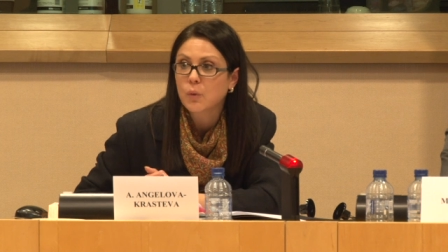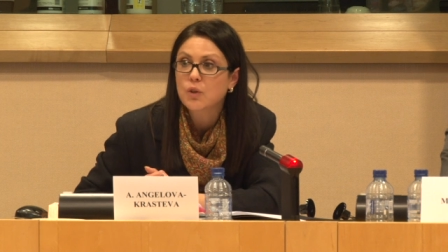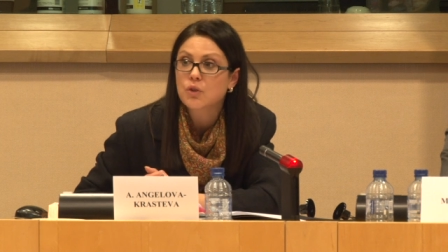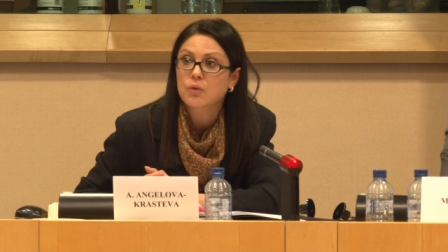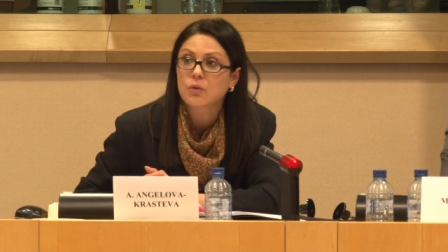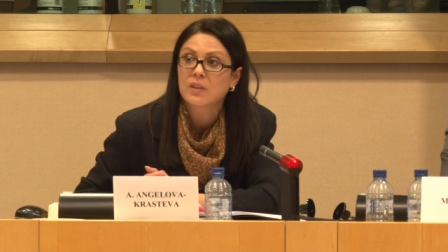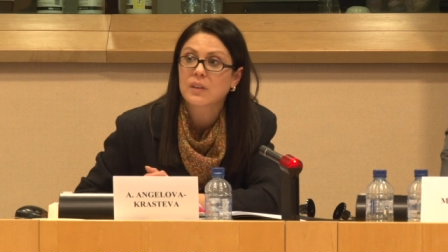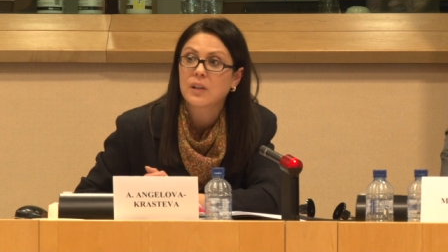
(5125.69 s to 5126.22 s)
We
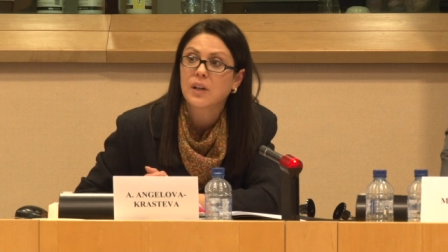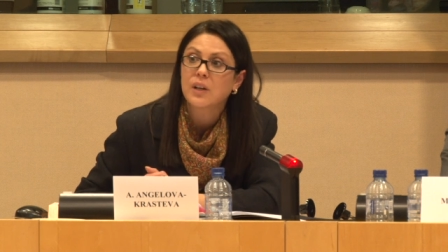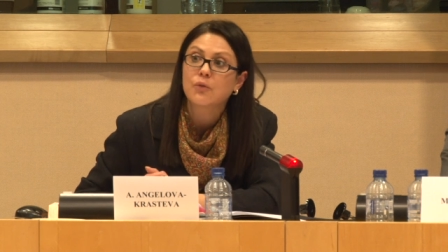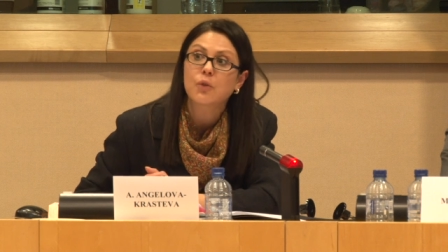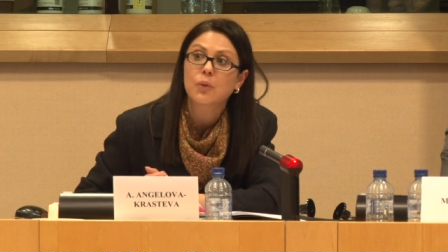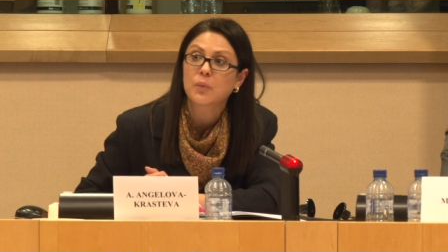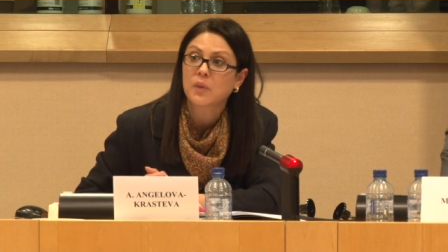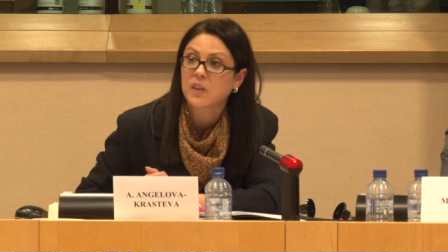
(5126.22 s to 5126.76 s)
should learn
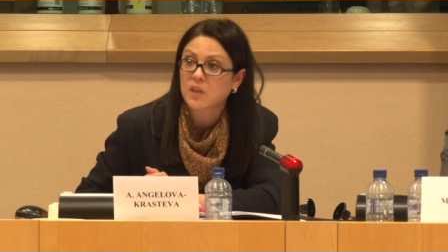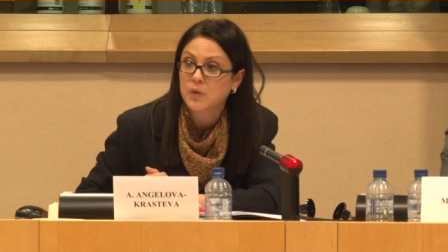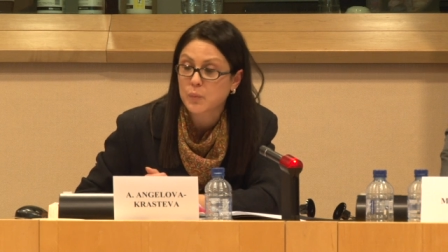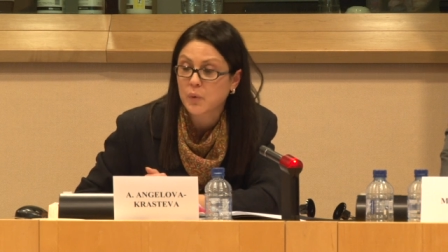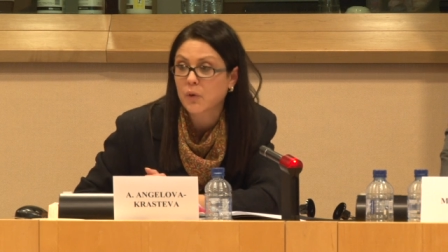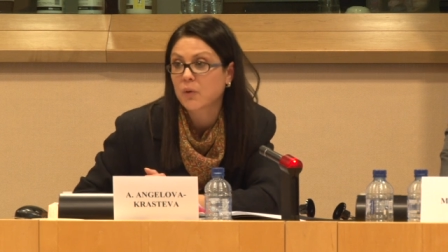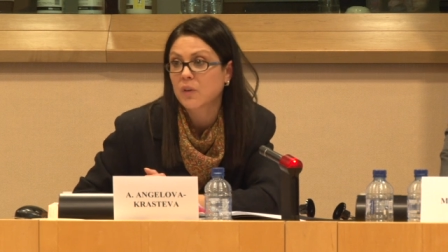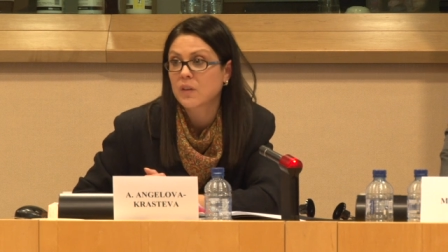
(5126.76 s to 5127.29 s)
from the
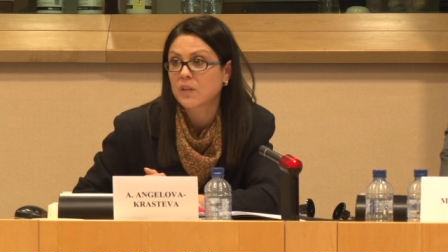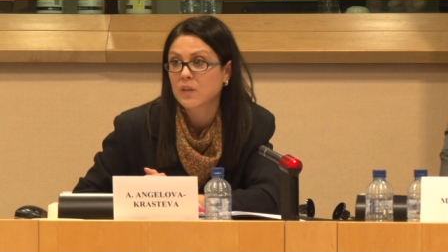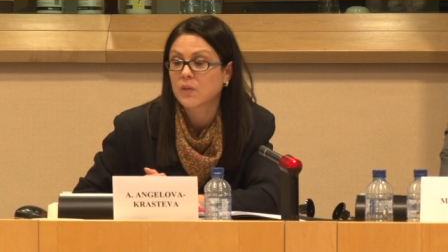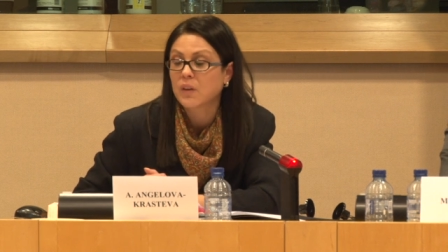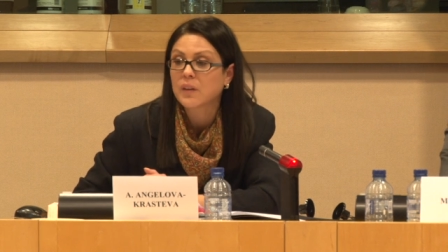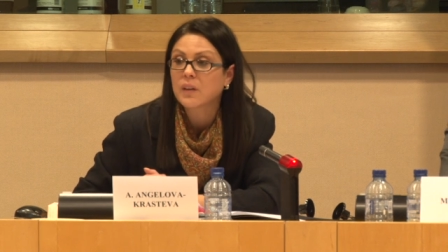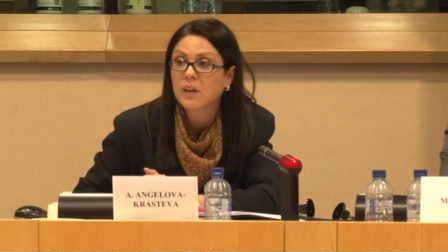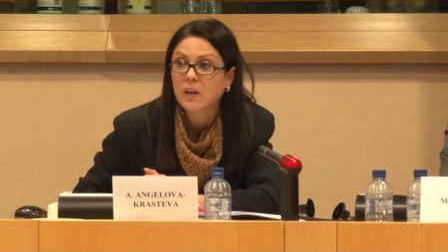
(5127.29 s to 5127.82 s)
experience
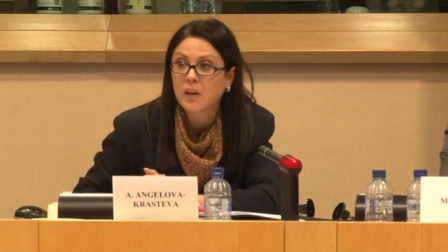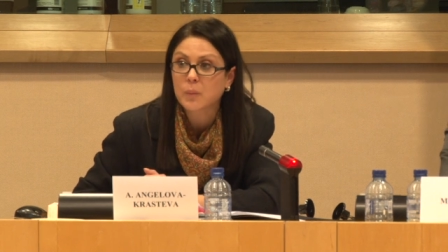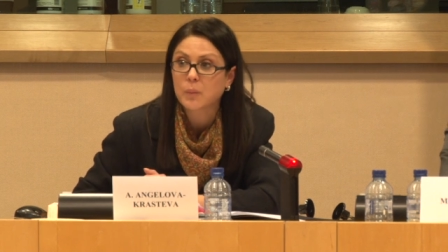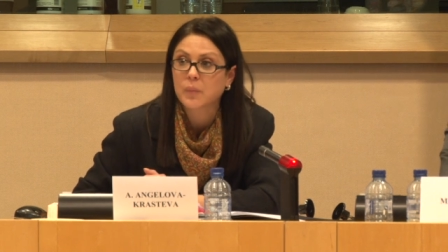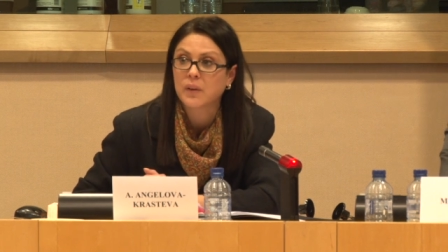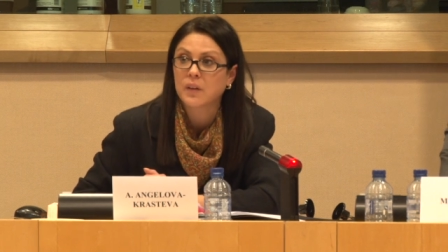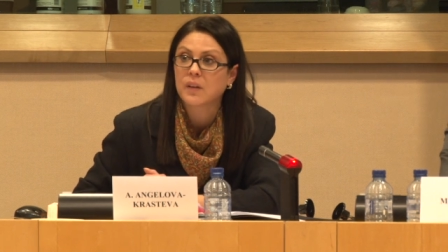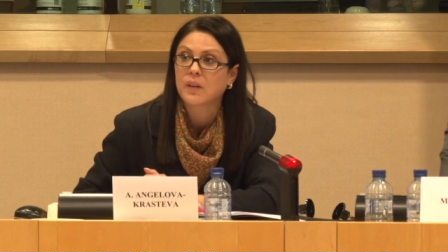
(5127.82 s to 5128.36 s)
of other
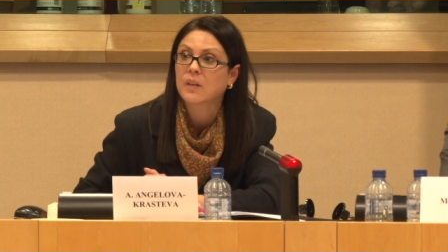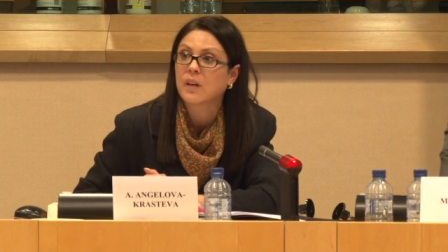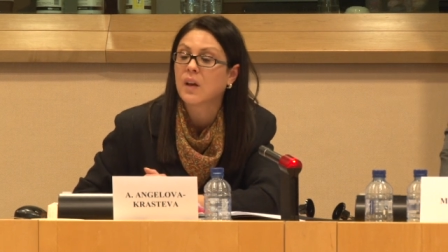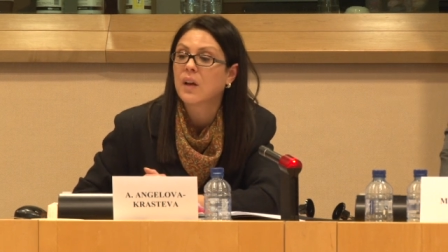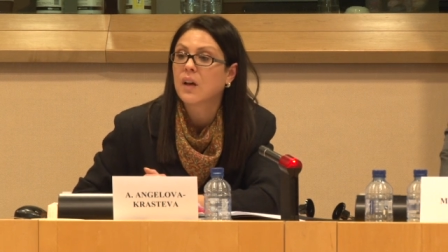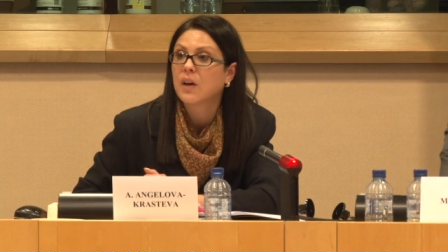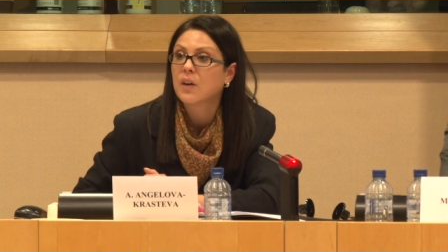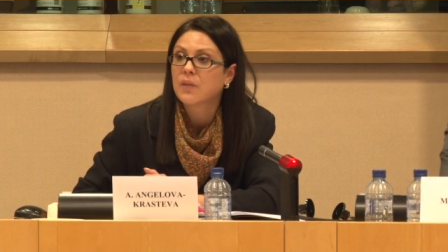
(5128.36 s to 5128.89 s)
companies,
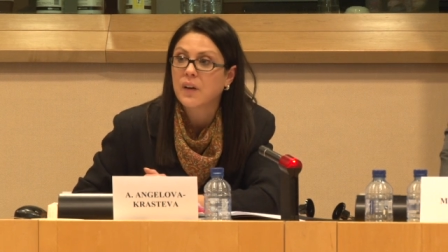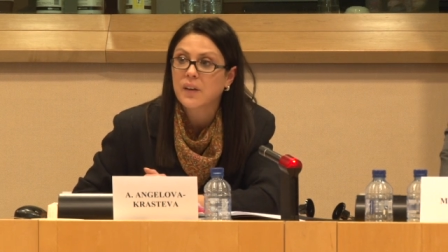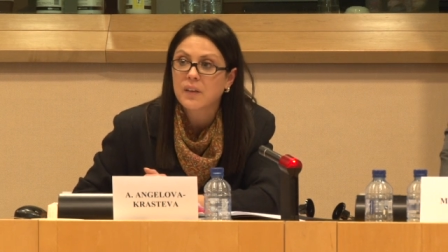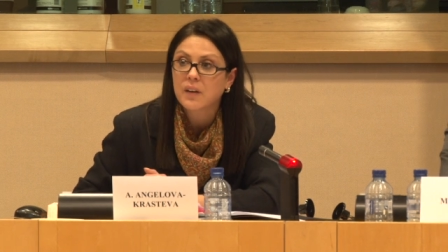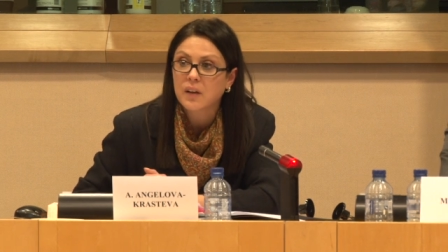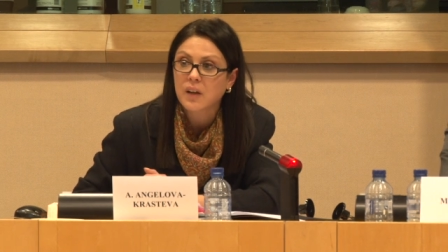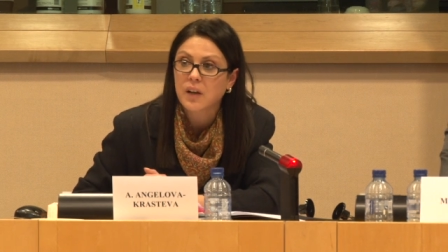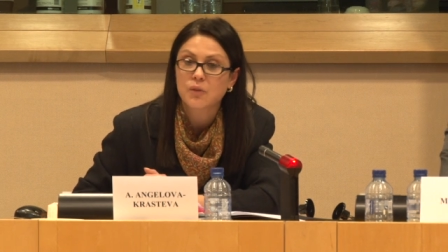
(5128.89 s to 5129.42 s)
of
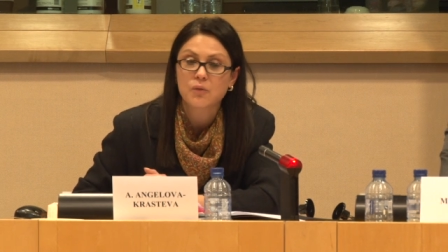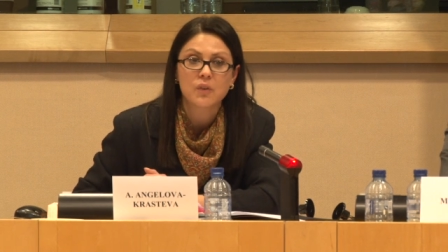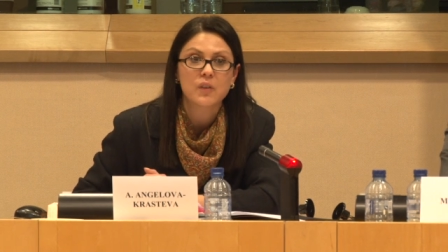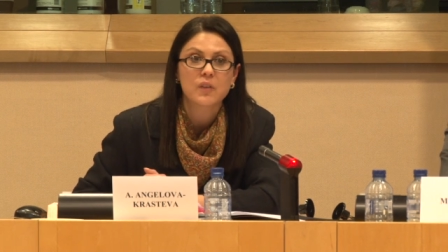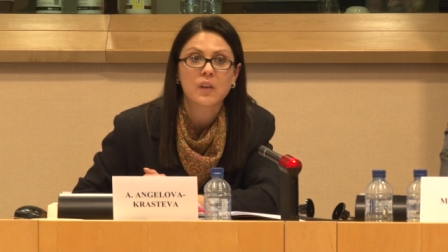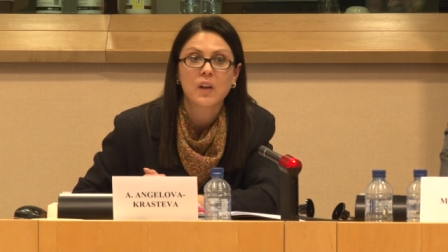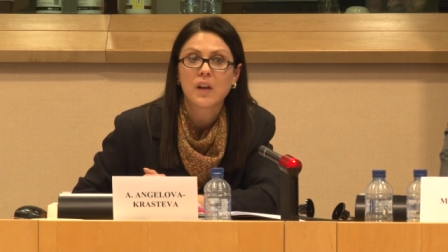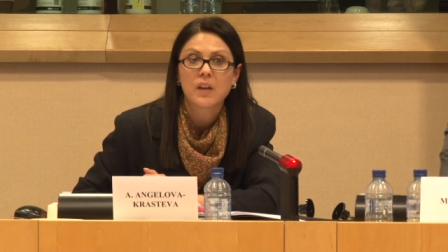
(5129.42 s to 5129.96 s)
other
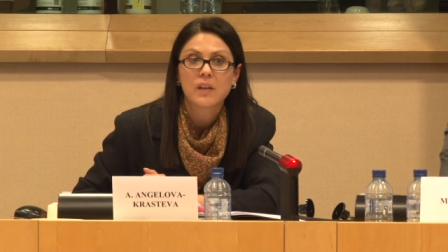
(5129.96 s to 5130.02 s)
countries.